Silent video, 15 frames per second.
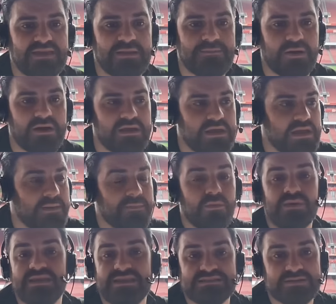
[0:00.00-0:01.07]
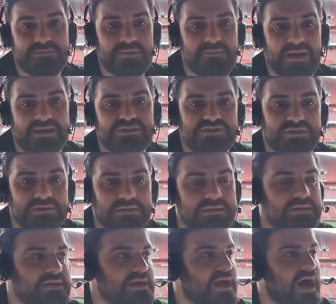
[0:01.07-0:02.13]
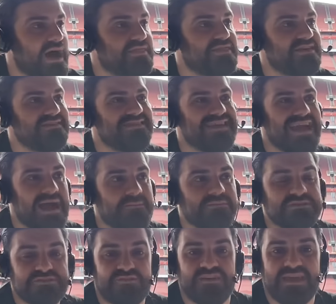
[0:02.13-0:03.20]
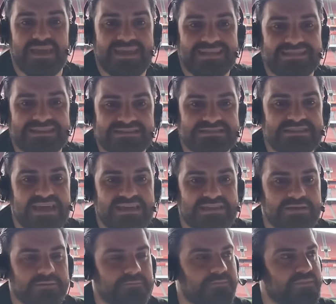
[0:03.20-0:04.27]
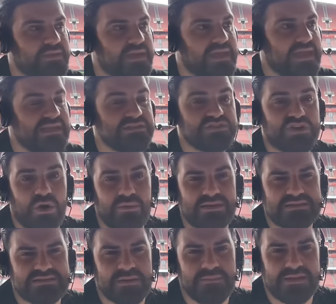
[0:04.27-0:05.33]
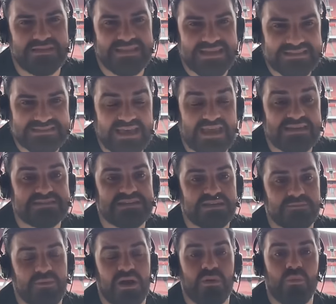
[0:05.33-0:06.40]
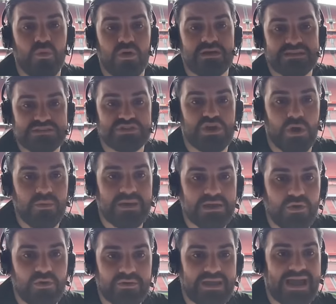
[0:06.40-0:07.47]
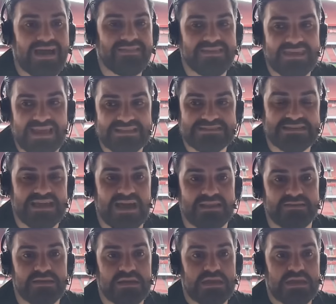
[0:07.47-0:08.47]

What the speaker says: deeper. But we need to be patient. I think the atmosphere in this stadium is going to be dictated by what is going on at the Etihad.